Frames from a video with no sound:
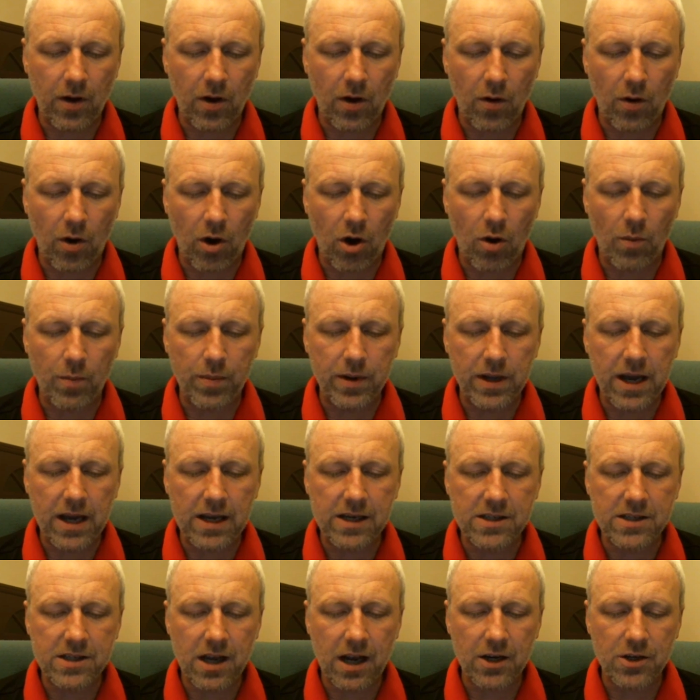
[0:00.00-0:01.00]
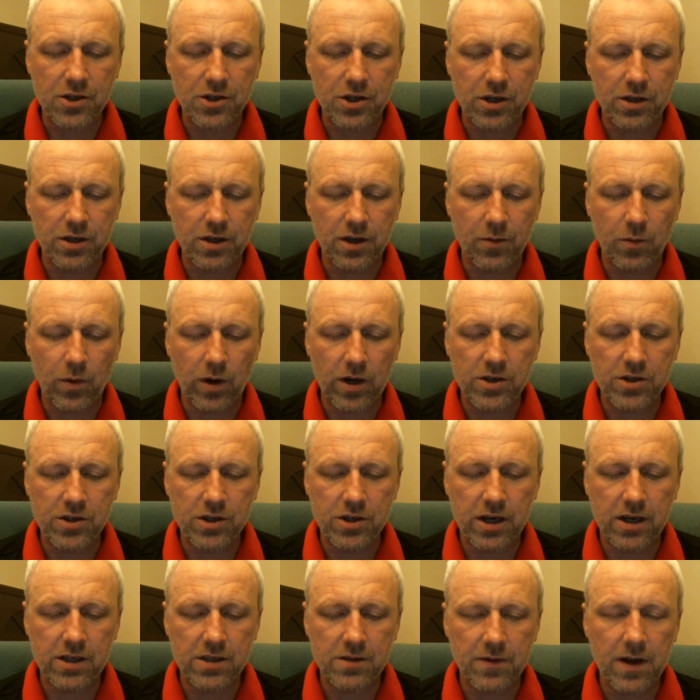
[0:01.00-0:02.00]
RBA section, which
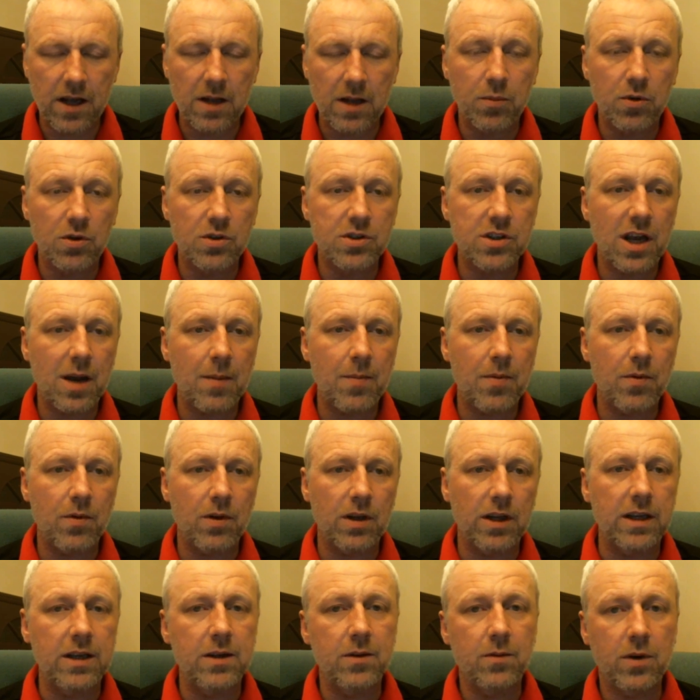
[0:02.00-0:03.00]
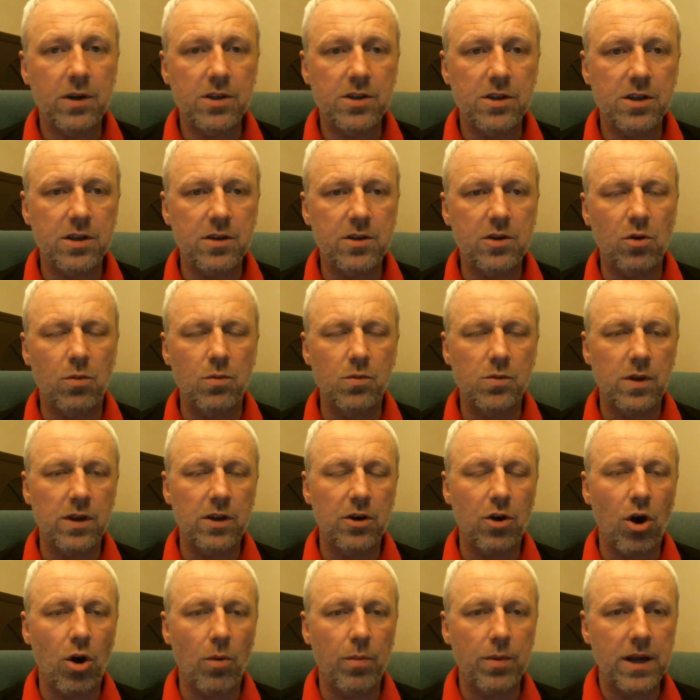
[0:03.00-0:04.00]
is available separately, which comes with
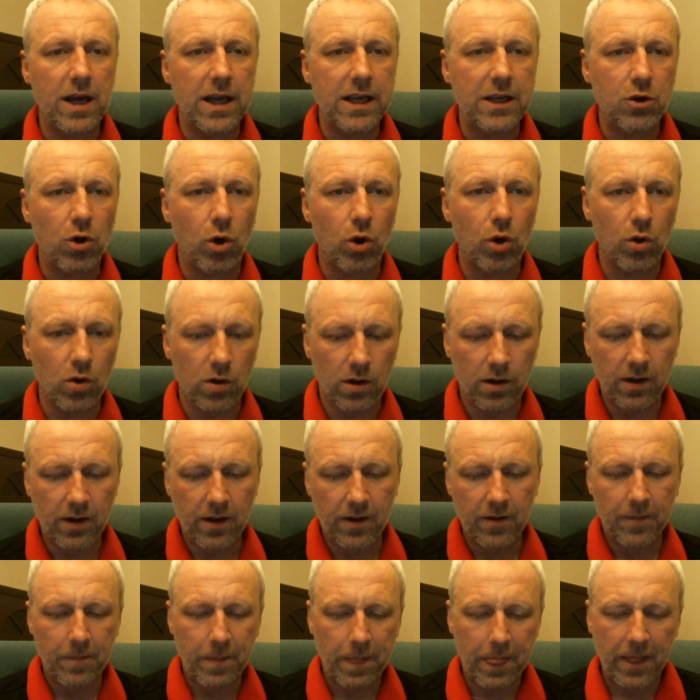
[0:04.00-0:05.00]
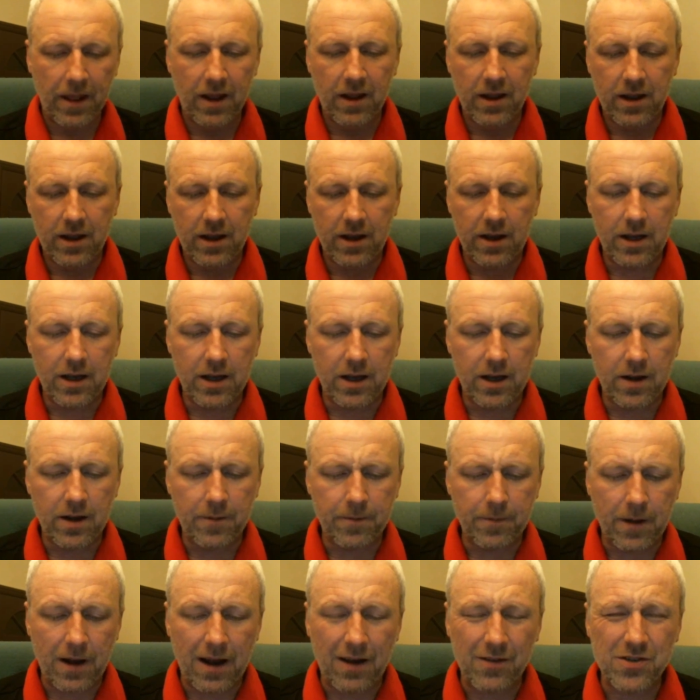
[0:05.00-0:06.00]
an RBA coil.
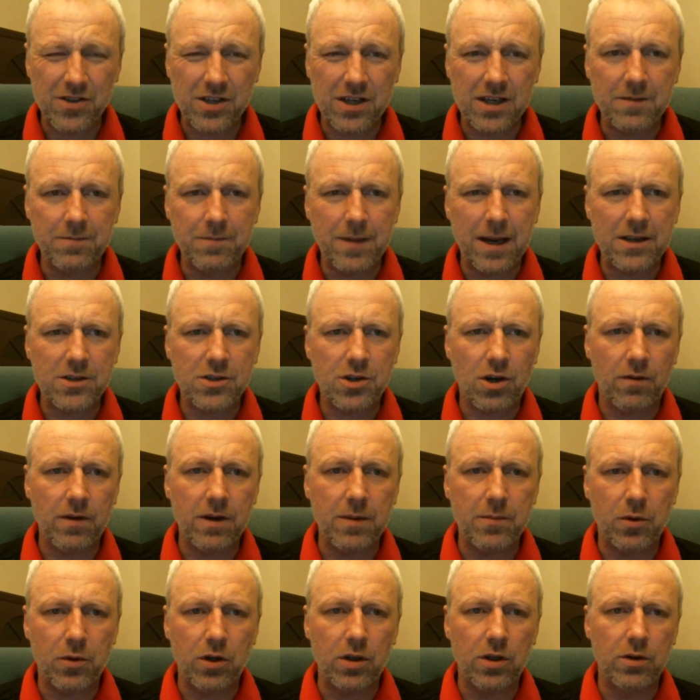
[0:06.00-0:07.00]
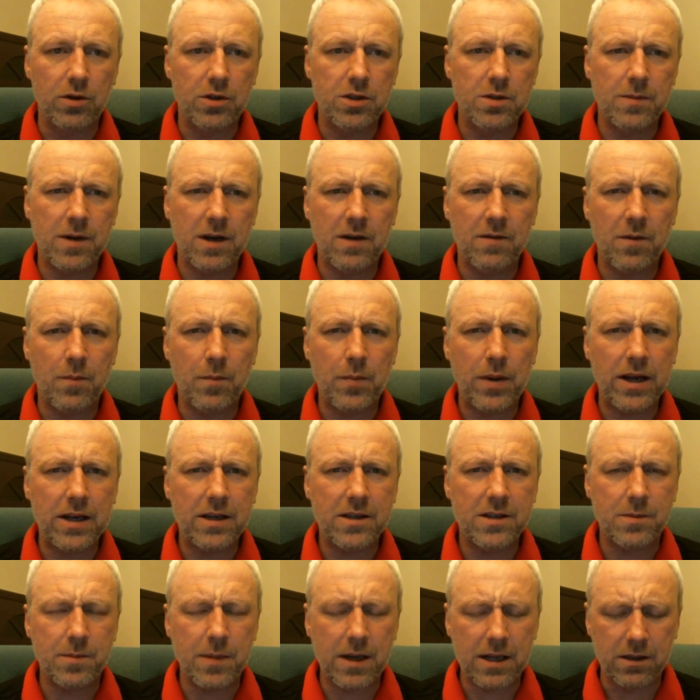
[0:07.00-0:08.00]
I've seen bits of it, but it looks a bit of a pig
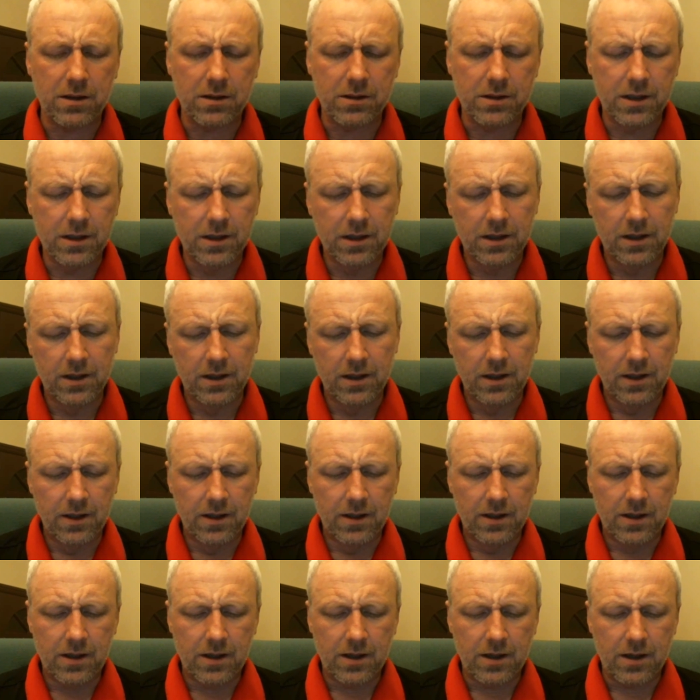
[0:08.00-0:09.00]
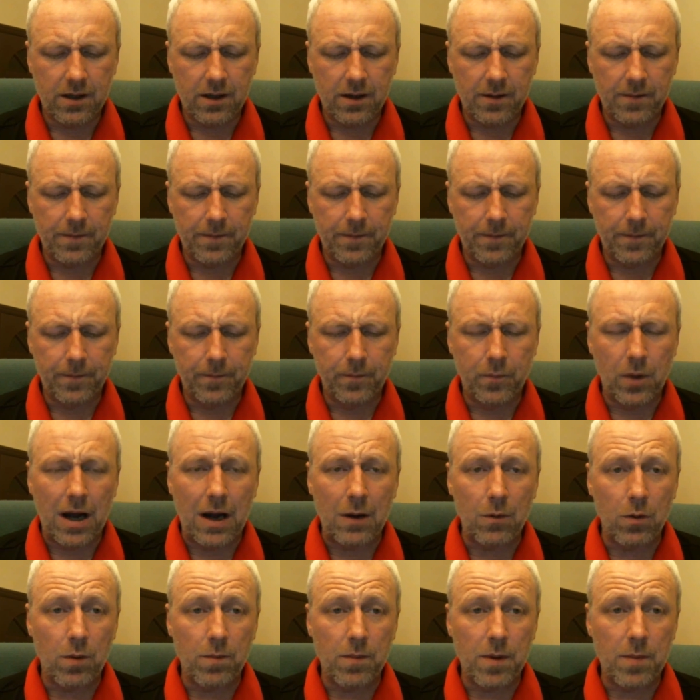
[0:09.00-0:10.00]
to build. I
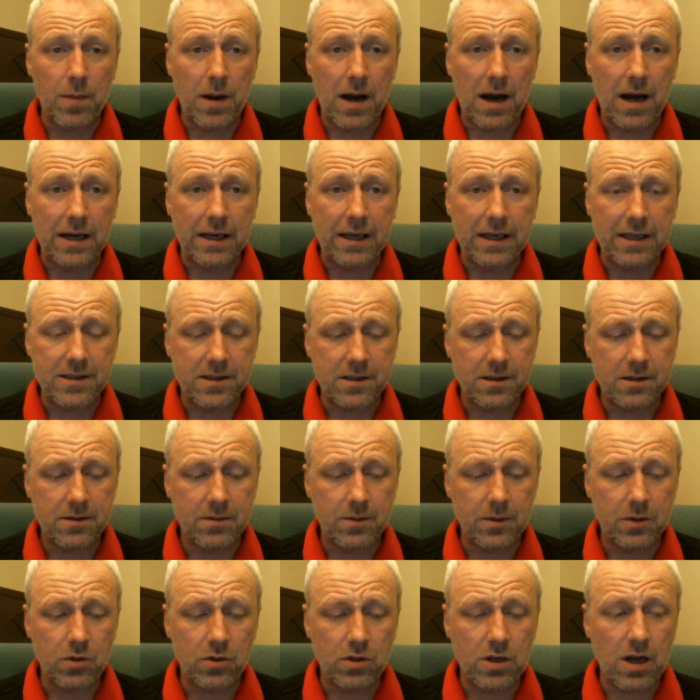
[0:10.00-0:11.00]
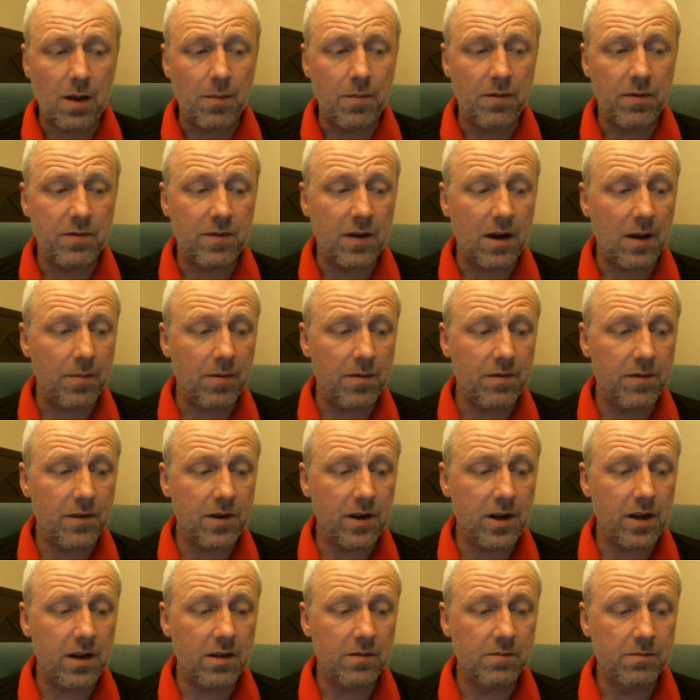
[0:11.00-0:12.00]
won't be buying it because
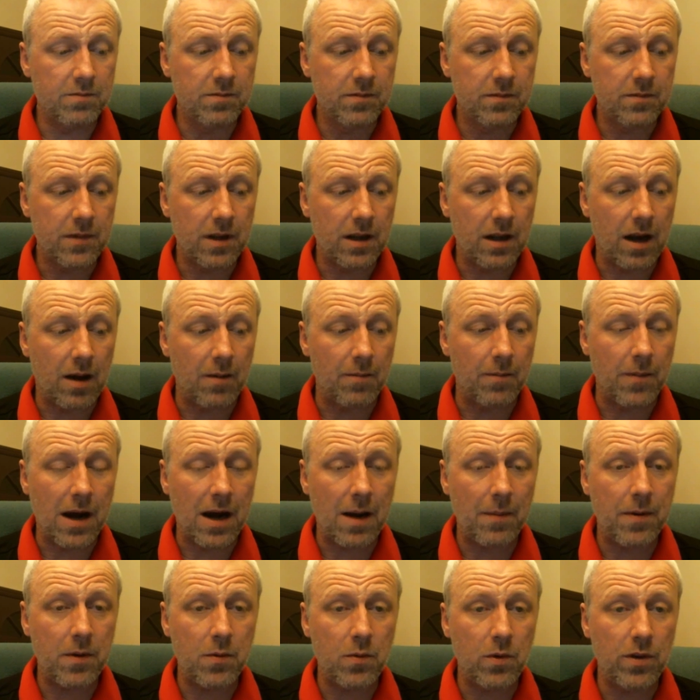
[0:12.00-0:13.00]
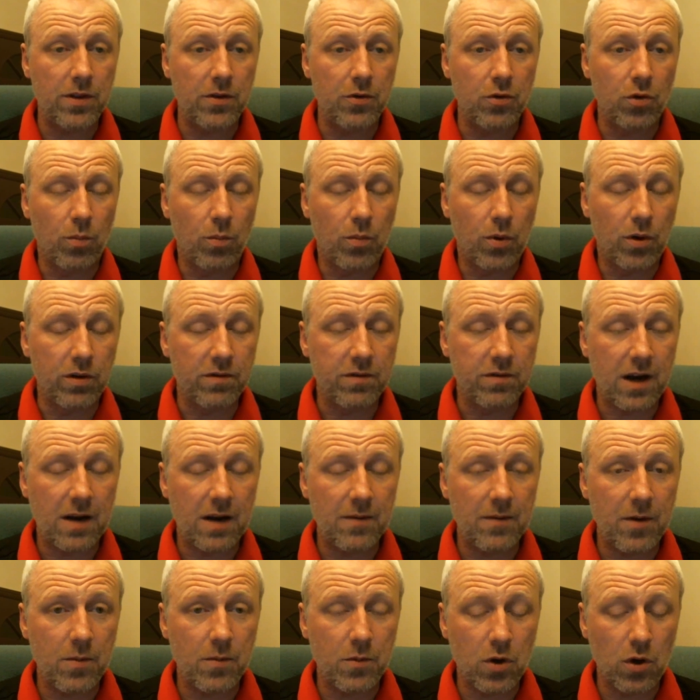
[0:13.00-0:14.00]
I'm happy with the
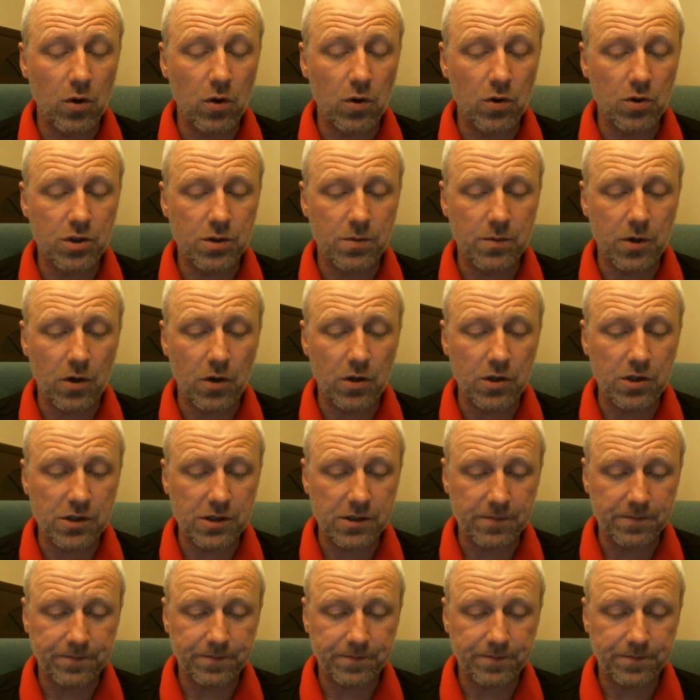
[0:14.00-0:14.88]
0.5 ohm coils, to be honest.